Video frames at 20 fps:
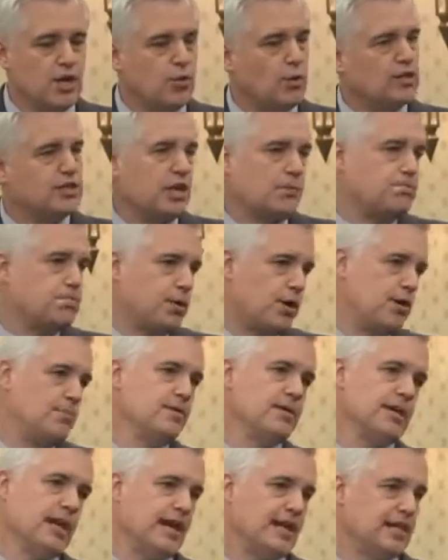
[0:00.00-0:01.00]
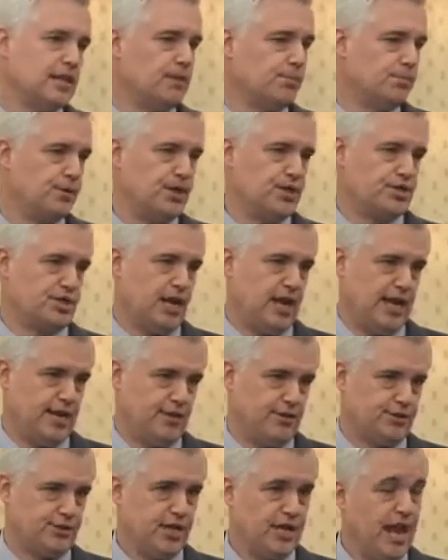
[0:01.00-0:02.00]
which had permeated the British
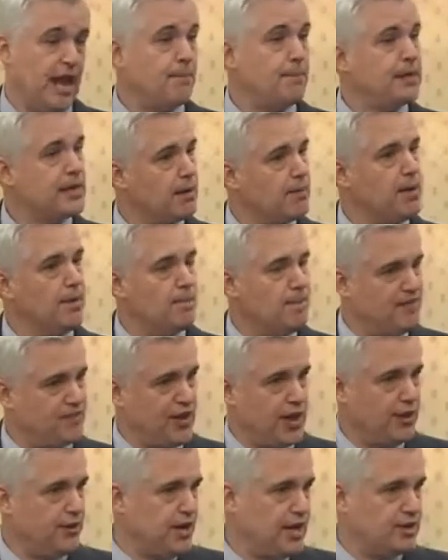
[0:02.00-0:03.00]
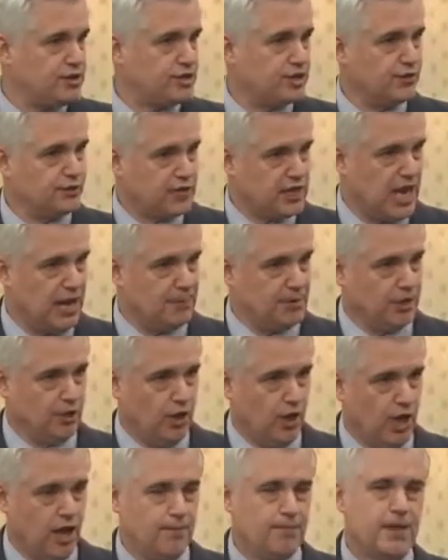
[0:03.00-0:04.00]
Isles and become the foundation of common
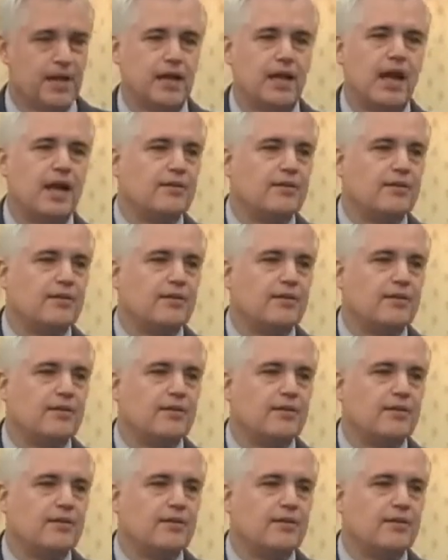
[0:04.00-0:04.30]
law,